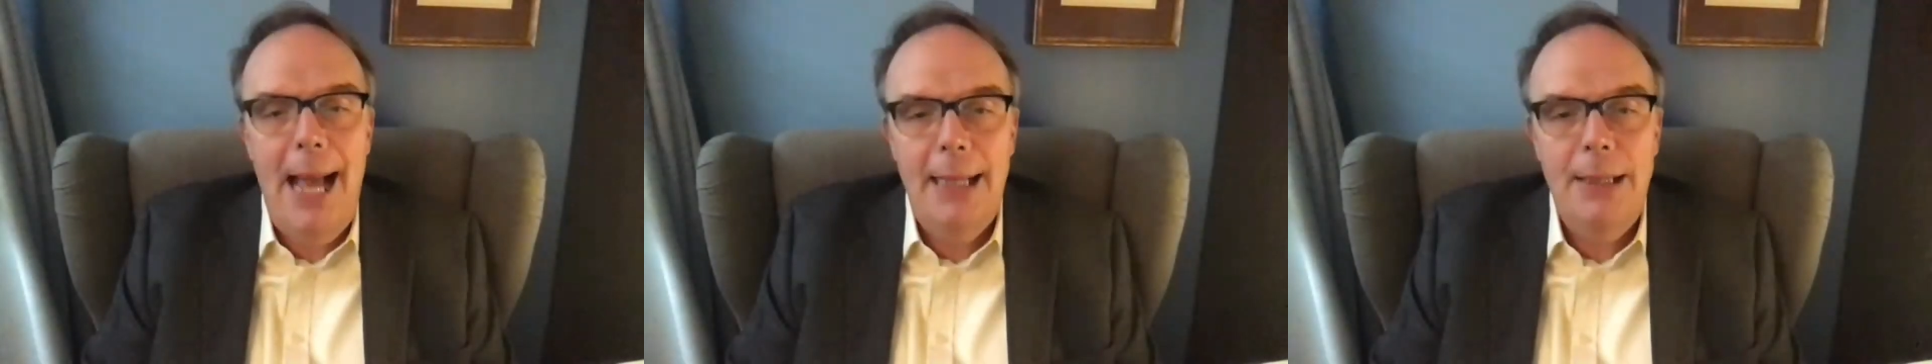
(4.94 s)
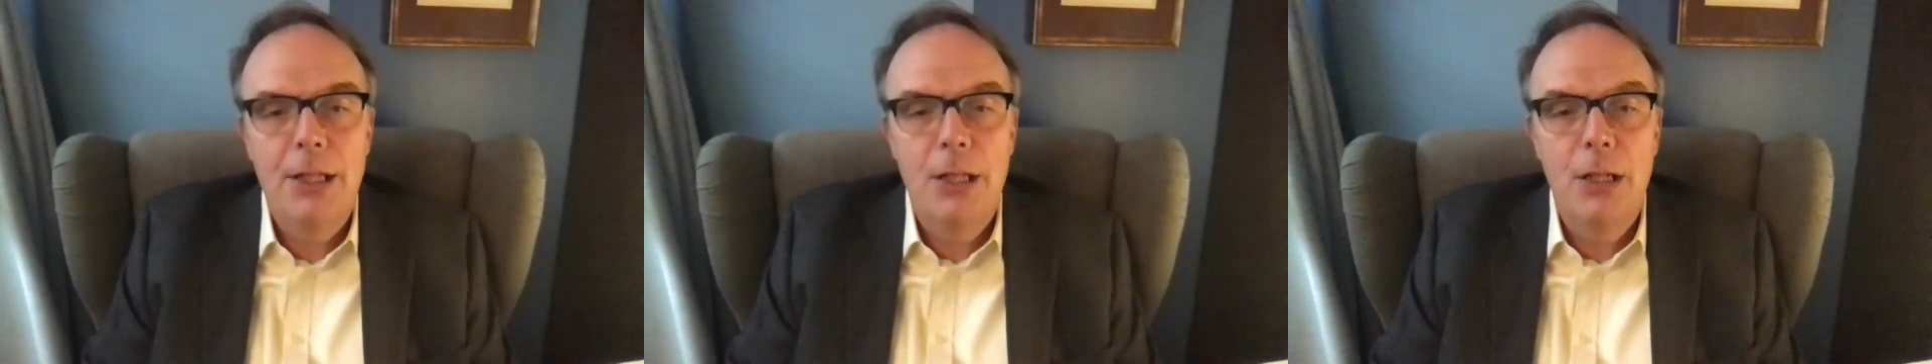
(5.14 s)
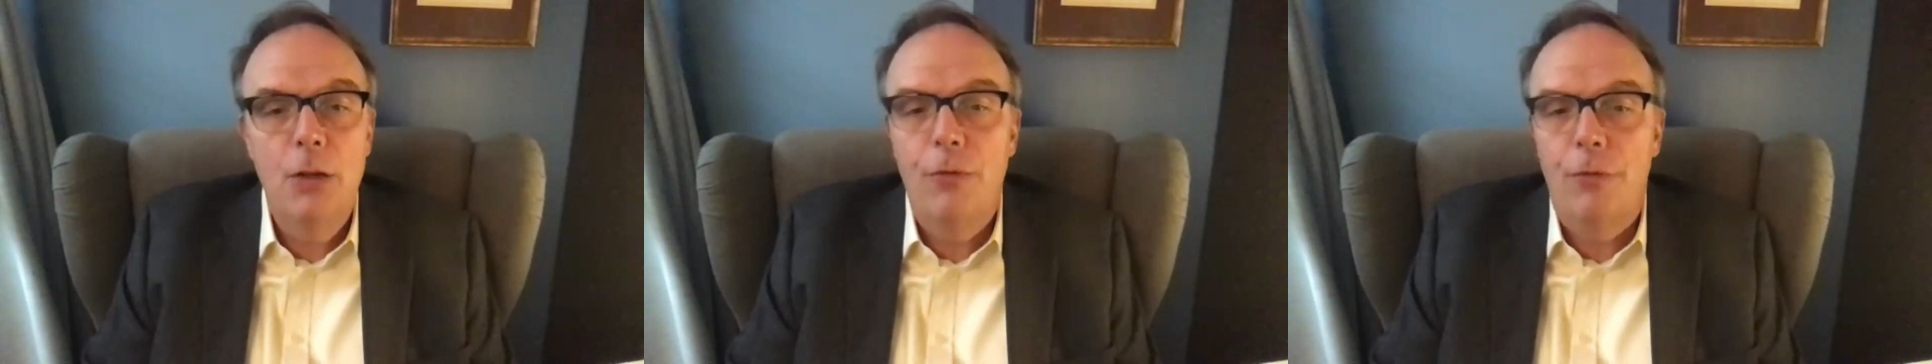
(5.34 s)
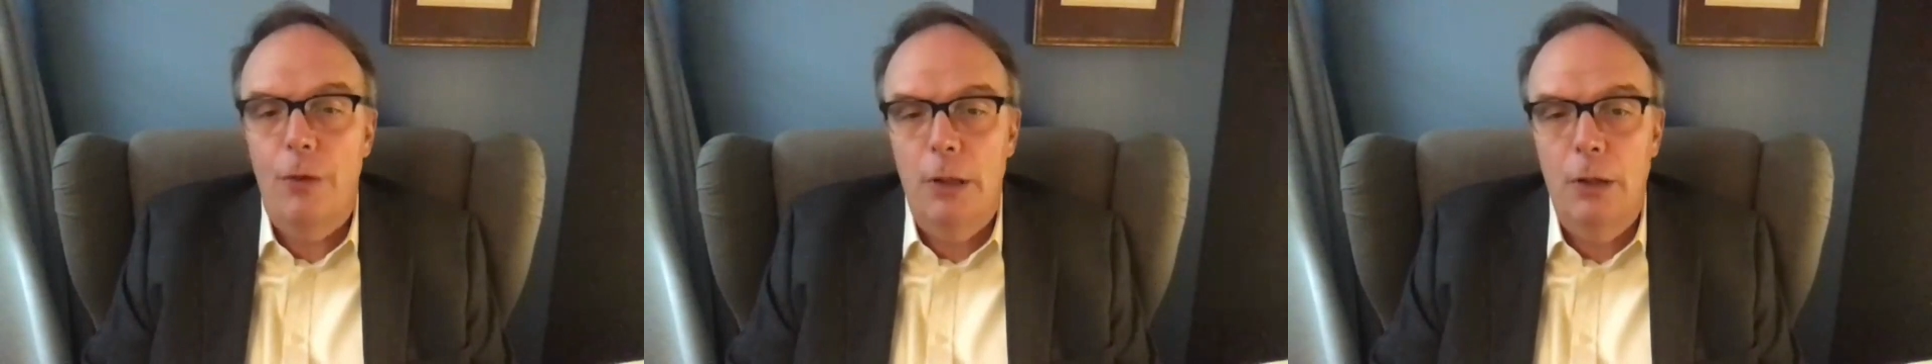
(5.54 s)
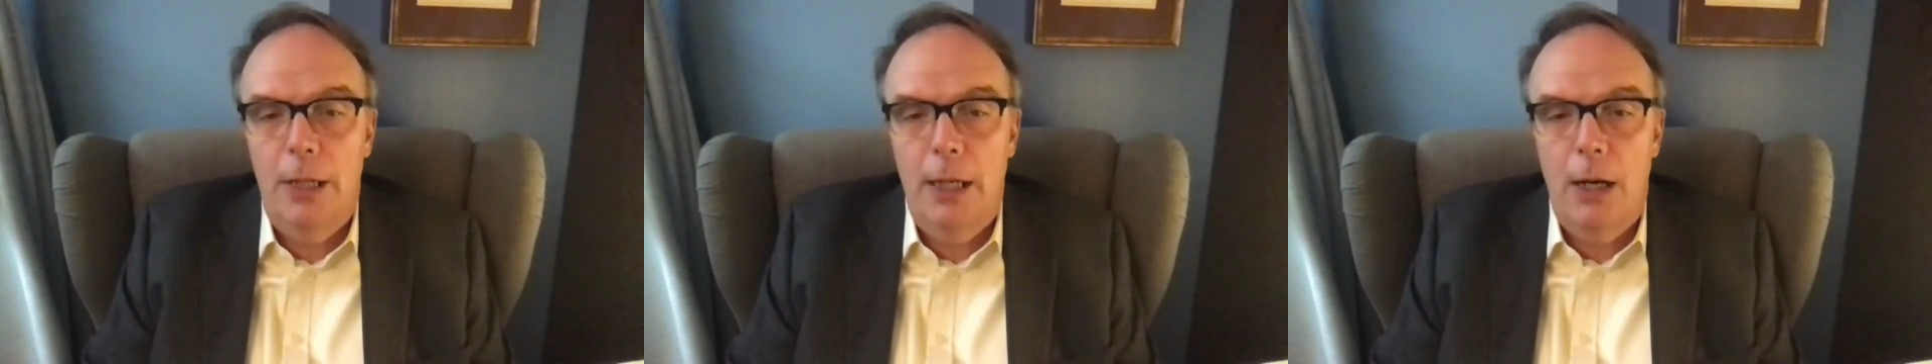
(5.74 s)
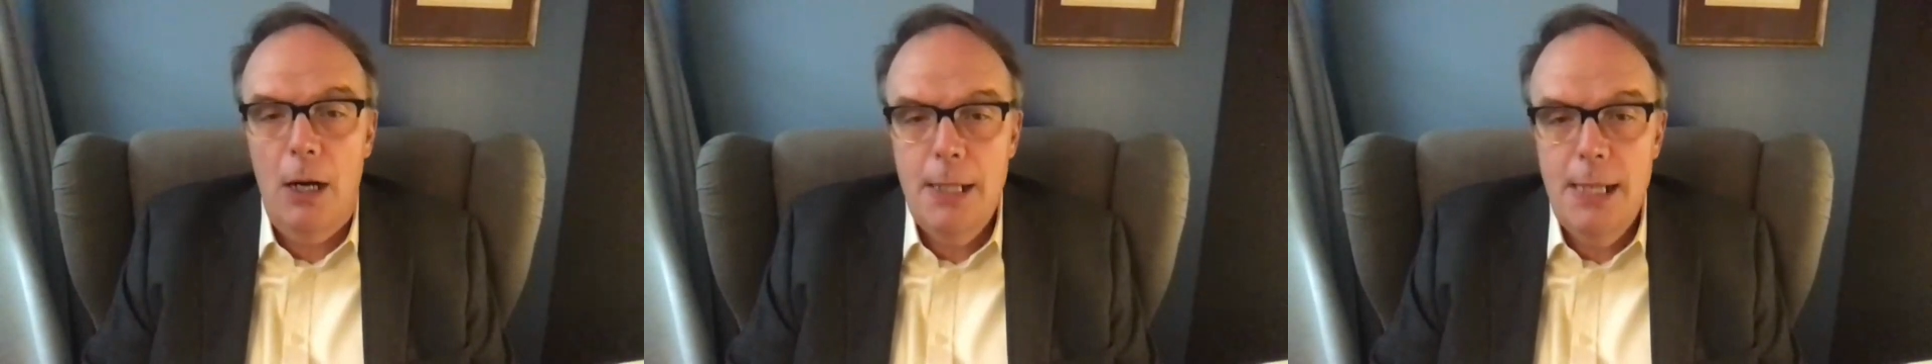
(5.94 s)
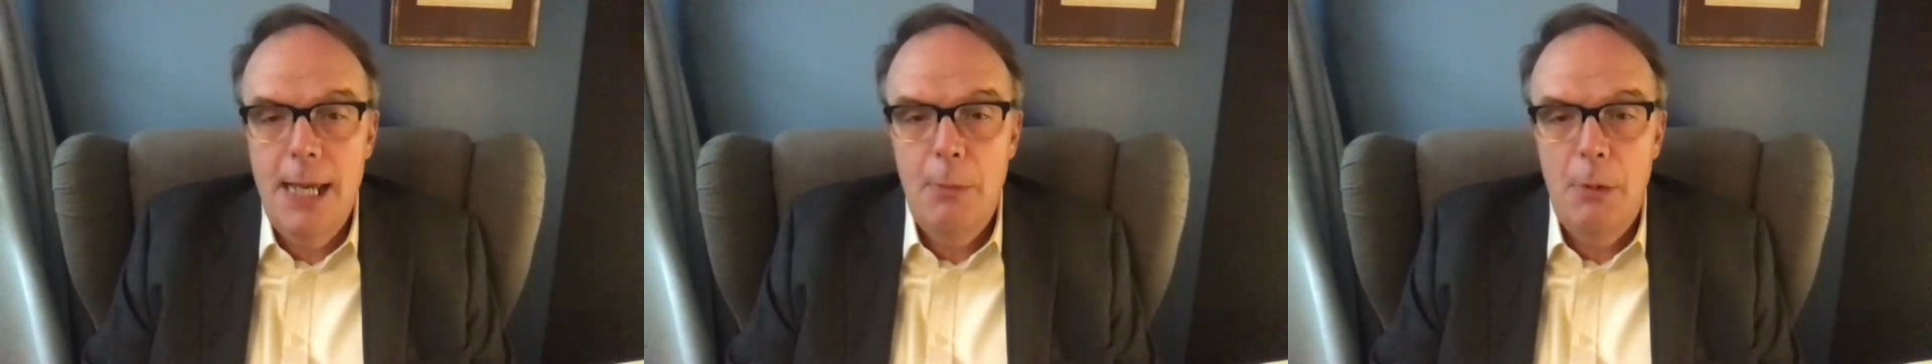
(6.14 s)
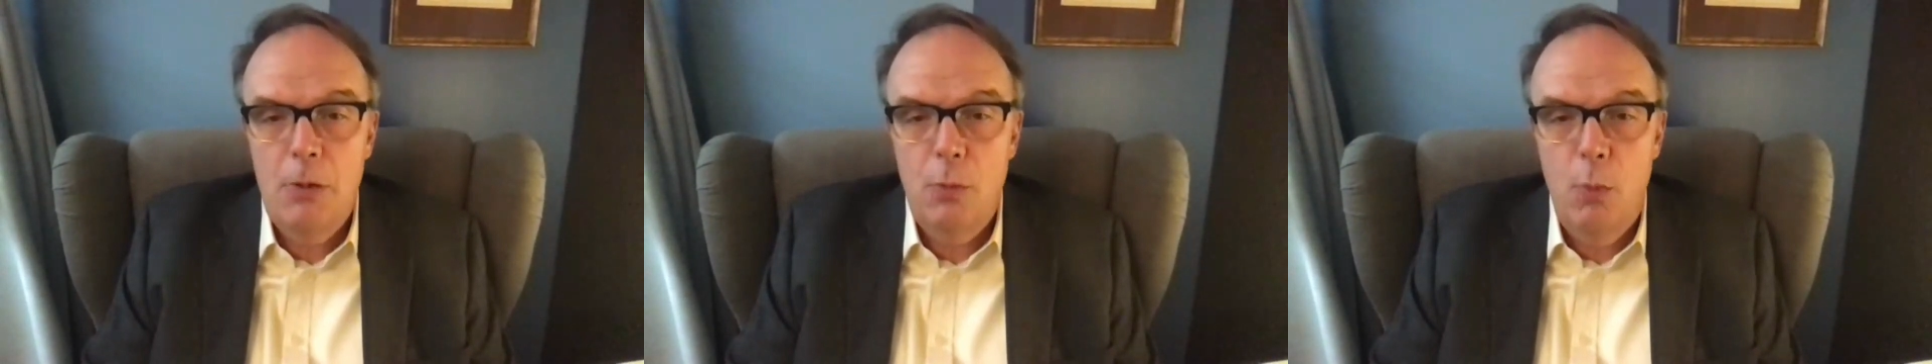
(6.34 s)
to you for a look at our 10
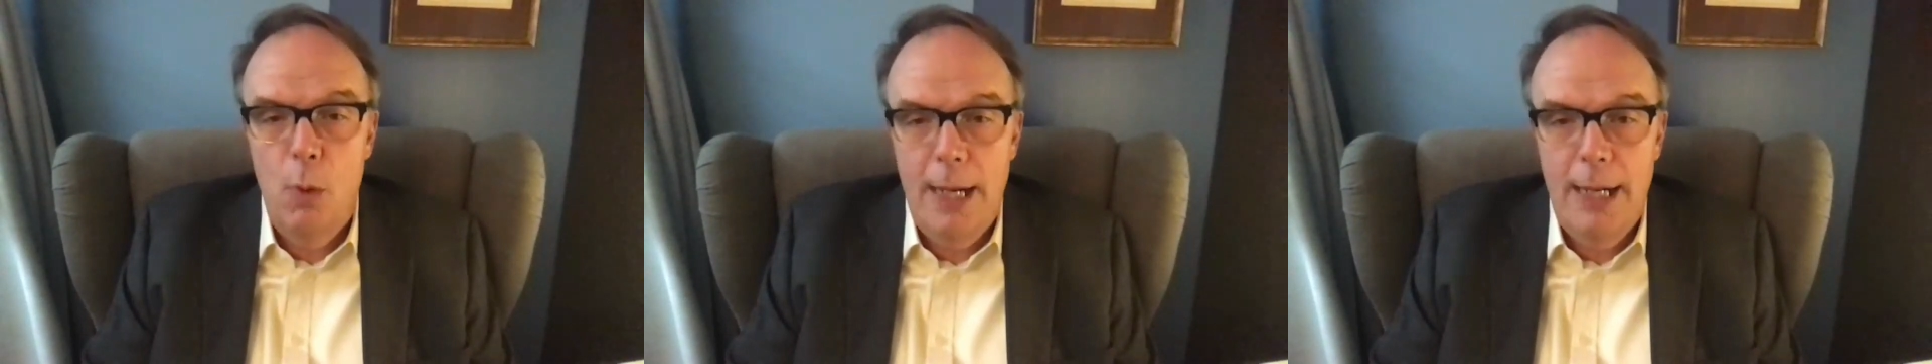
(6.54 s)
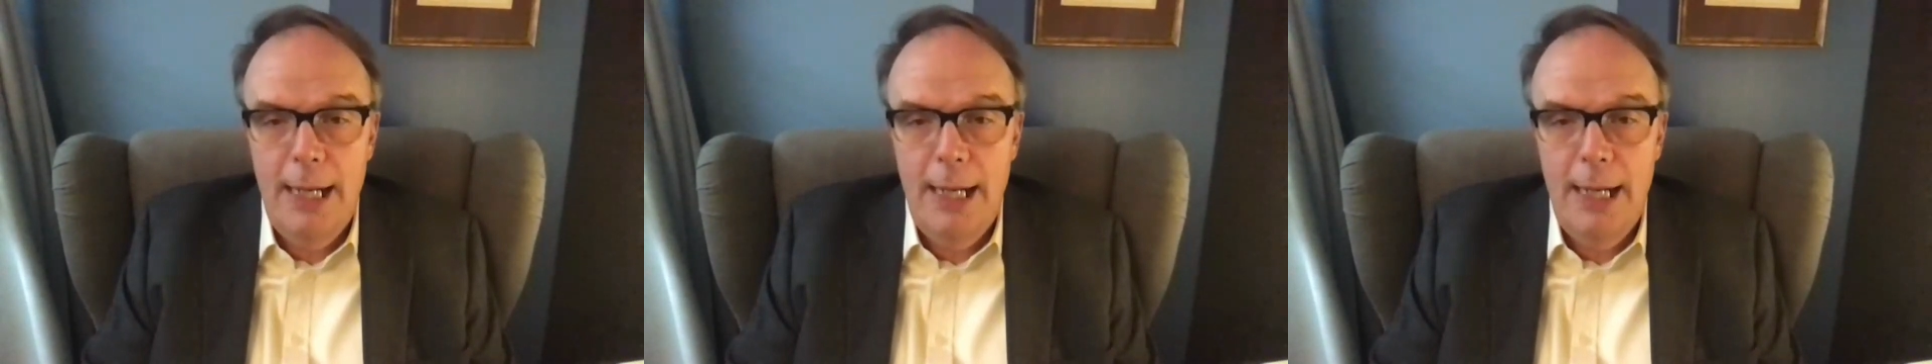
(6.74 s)
most wanted